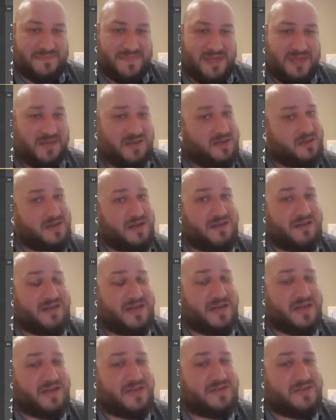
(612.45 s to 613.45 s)
I could color
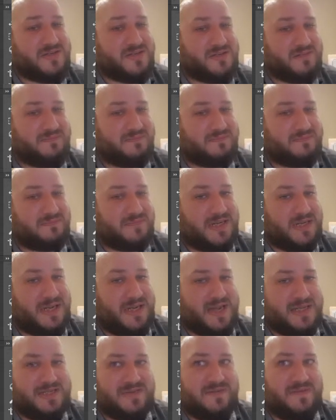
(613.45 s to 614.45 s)
dodge.
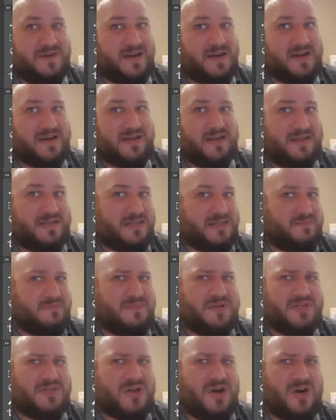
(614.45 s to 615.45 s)
It's a
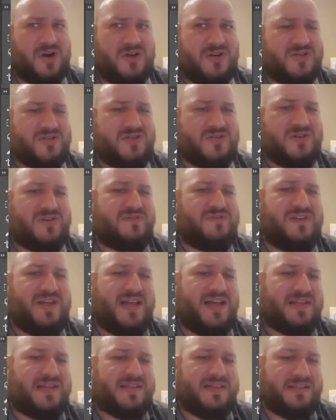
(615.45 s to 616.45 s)
much harsher
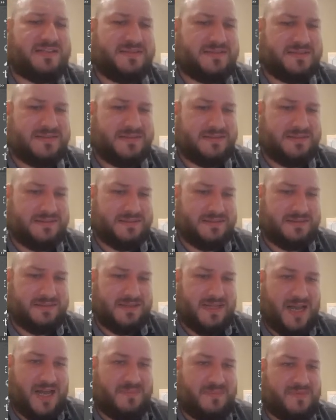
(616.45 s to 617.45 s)
effect.
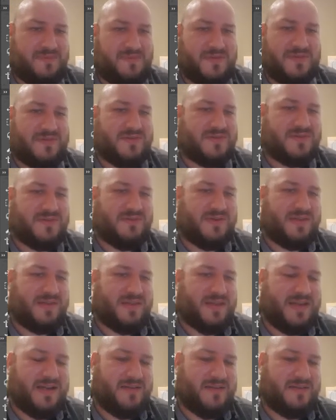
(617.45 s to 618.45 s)
I prefer the screen
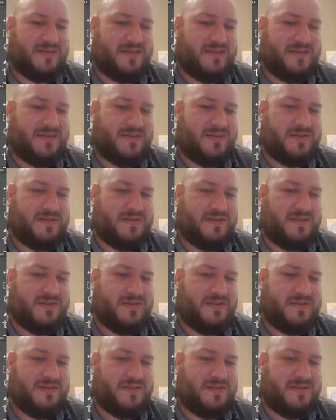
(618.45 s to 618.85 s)
layer to the